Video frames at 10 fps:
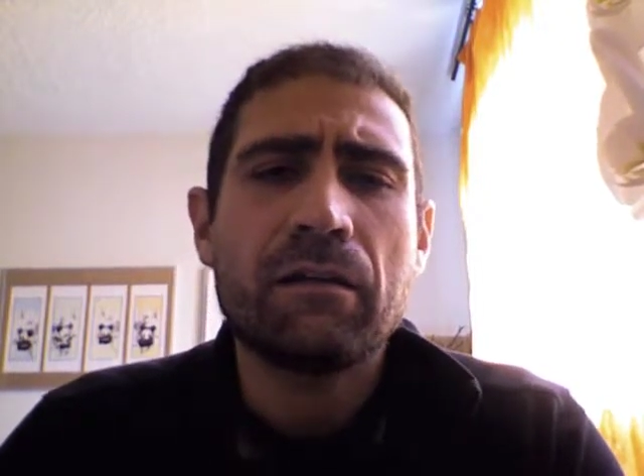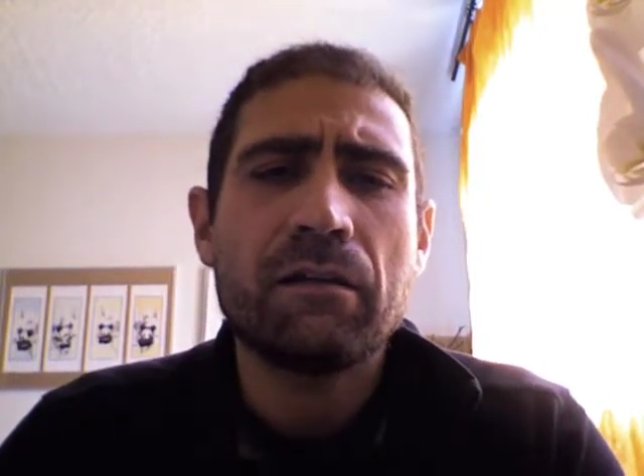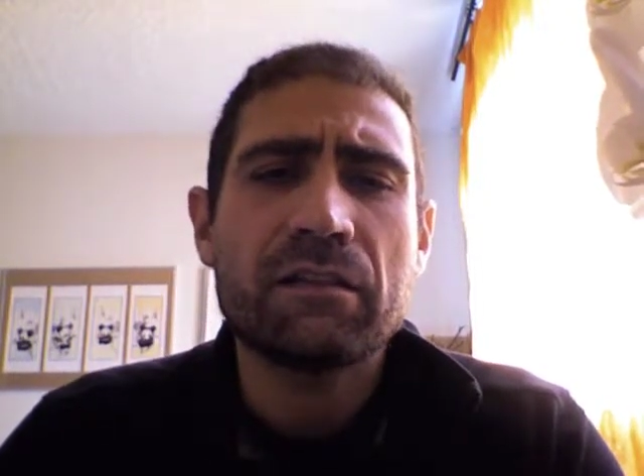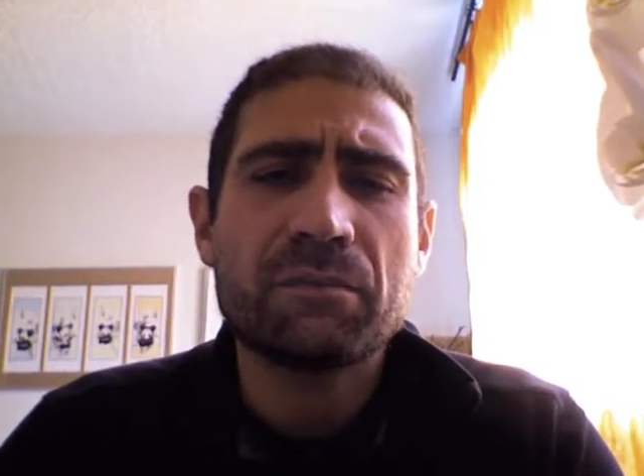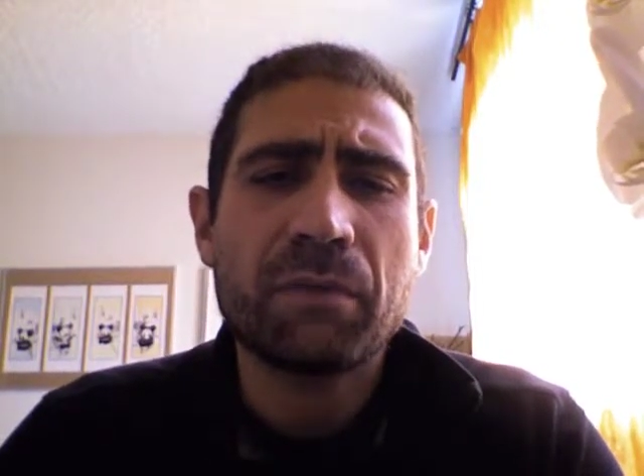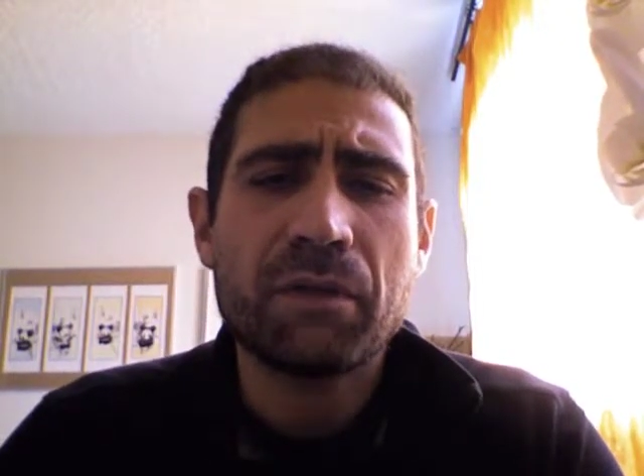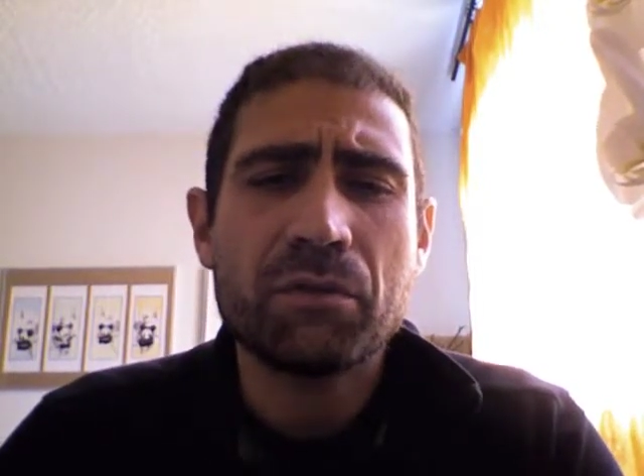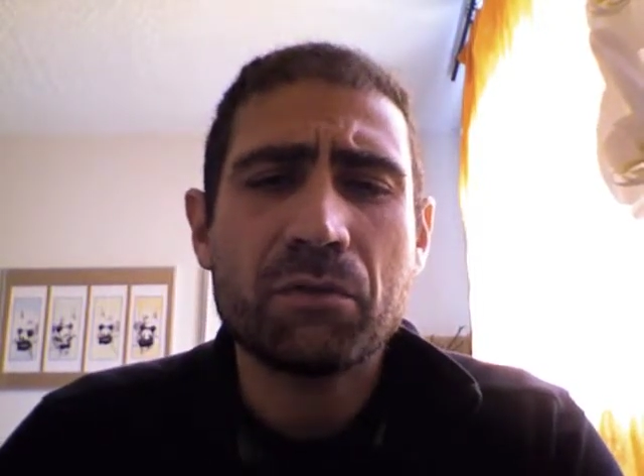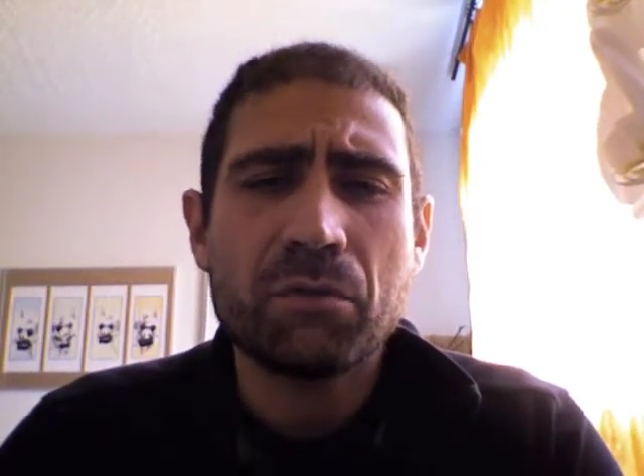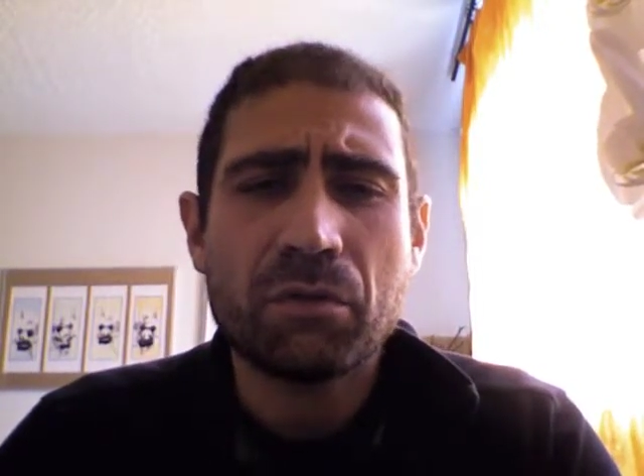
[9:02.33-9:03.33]
explain
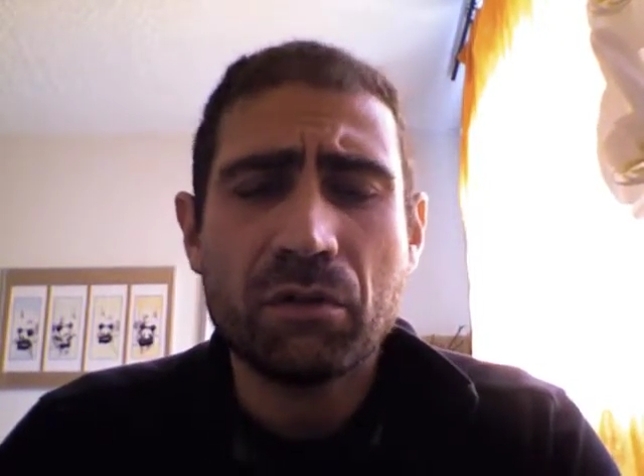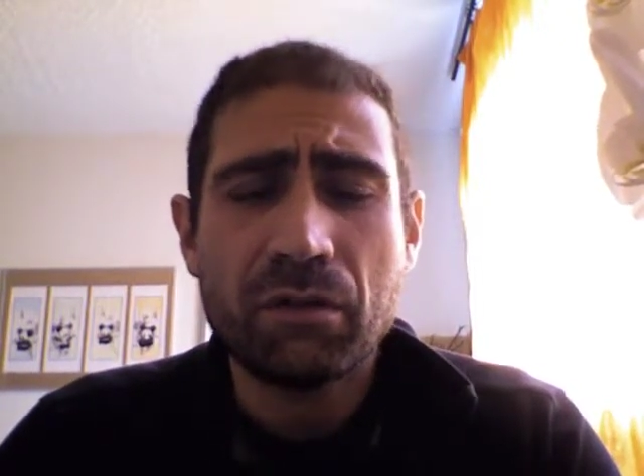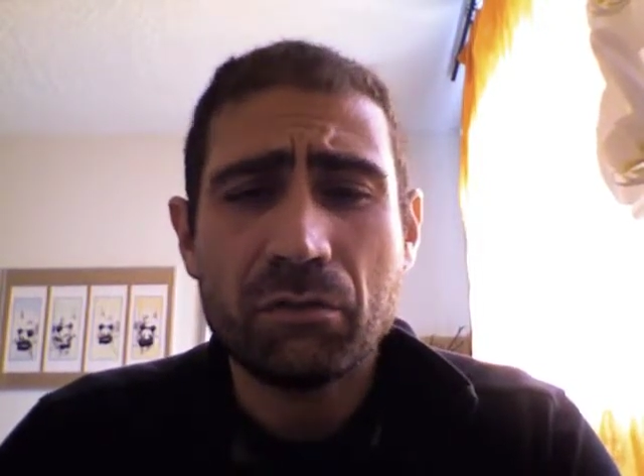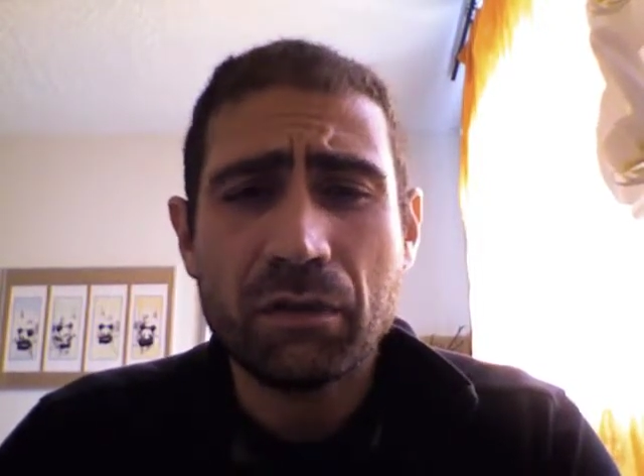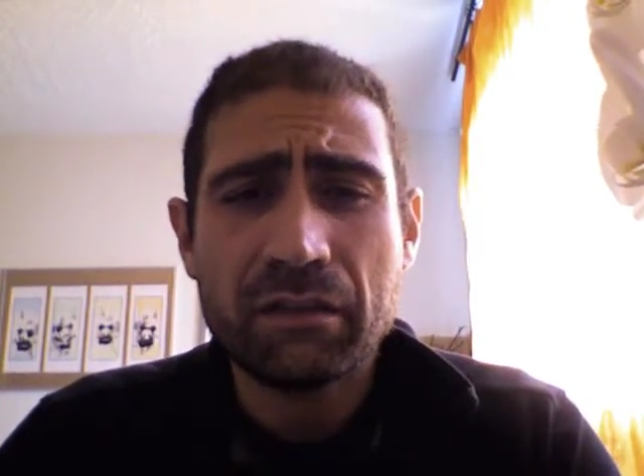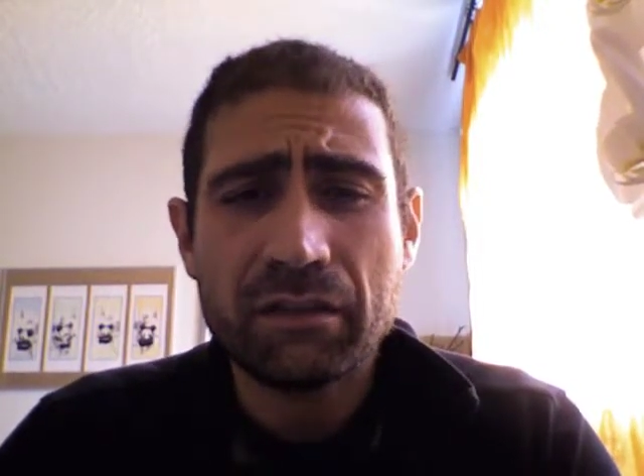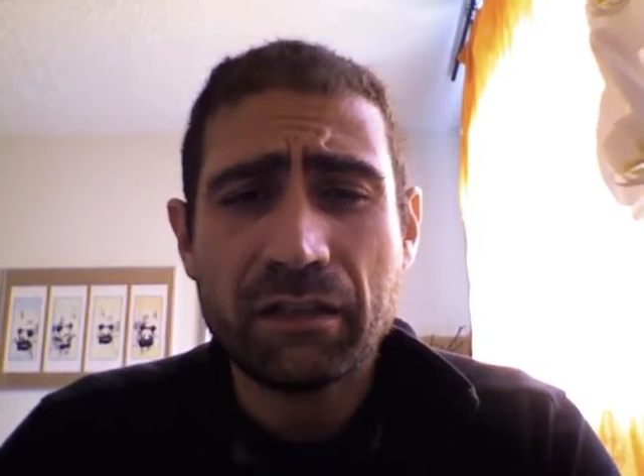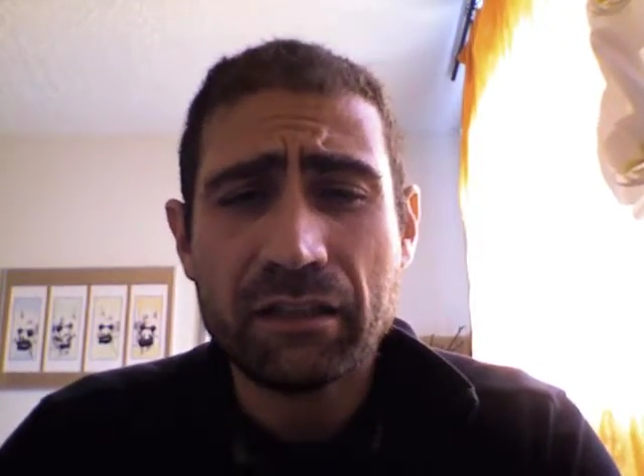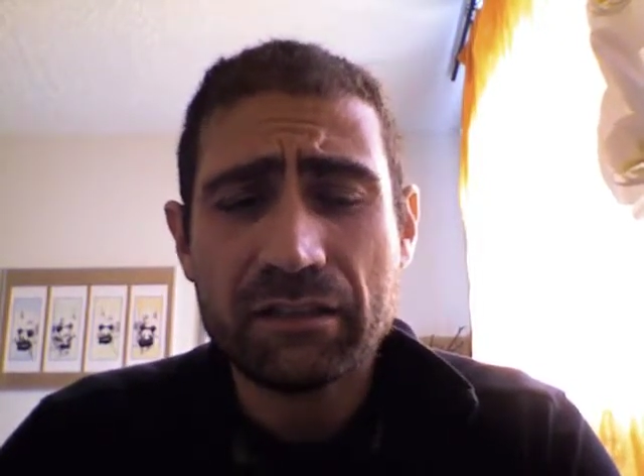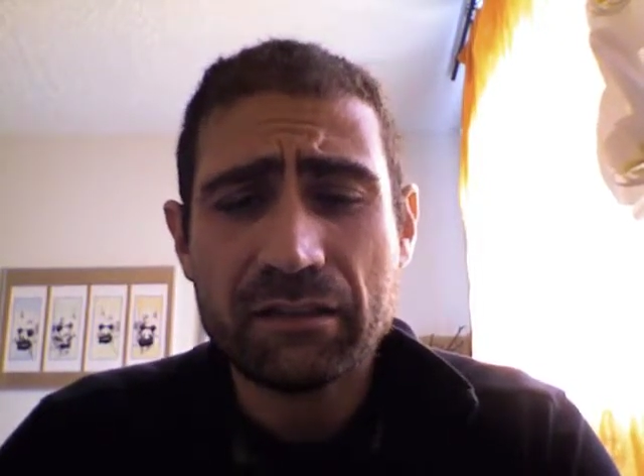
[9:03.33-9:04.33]
you why in
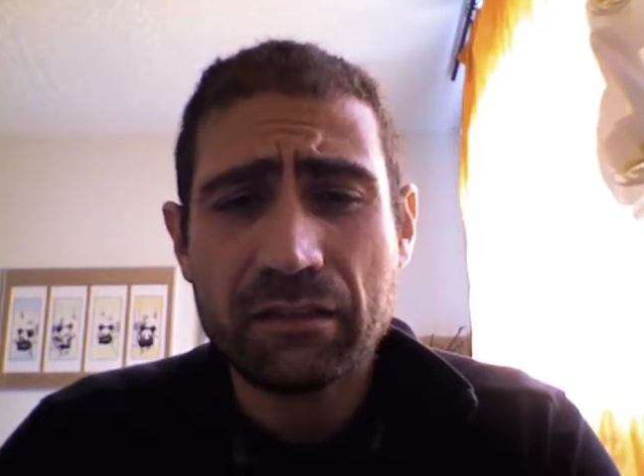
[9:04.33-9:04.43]
the next